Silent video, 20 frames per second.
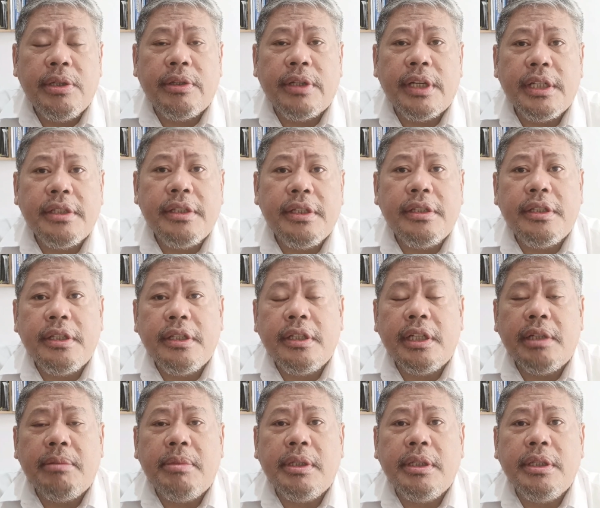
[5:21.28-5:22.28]
your
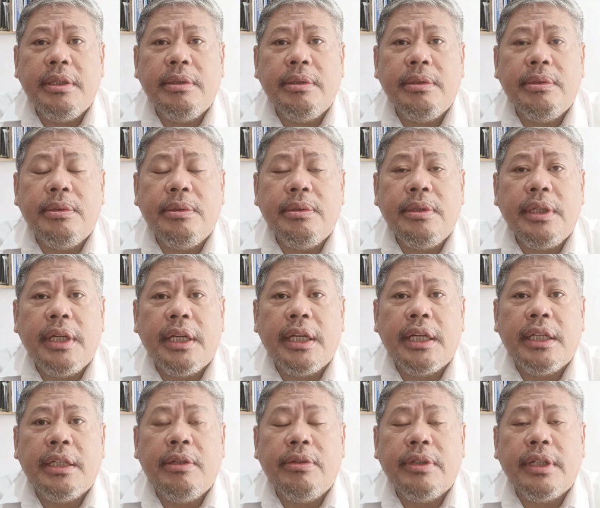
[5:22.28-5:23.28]
STCW
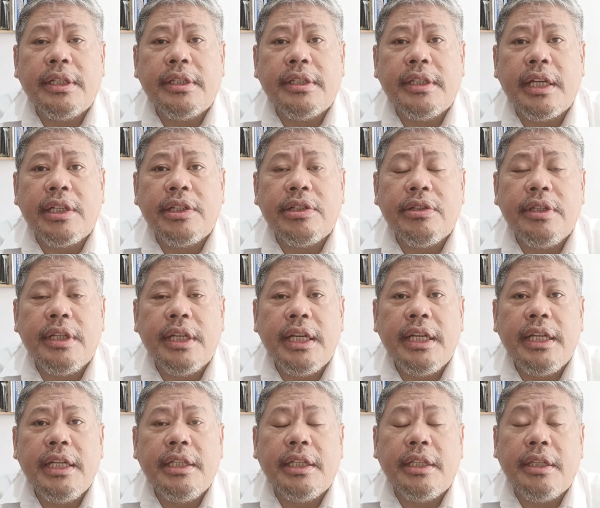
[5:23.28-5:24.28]
and look at section
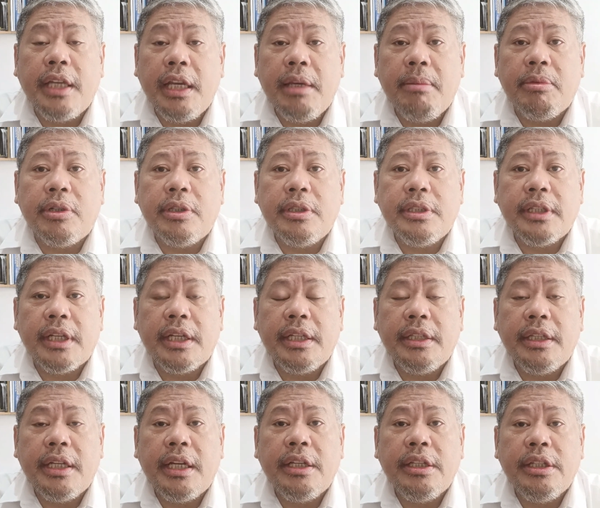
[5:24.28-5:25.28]
A, the tables,
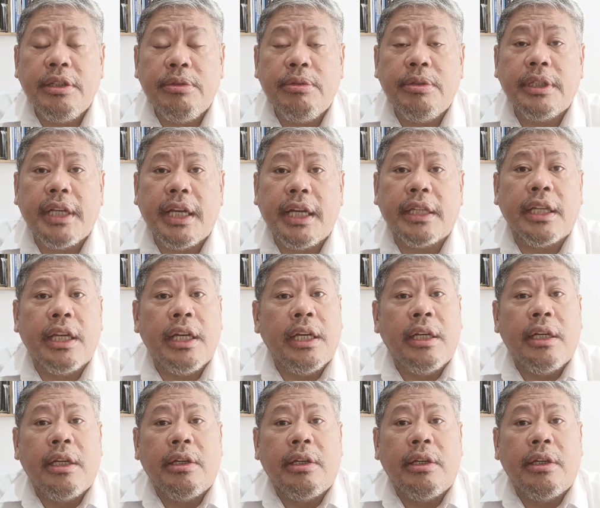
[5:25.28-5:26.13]
and then you will get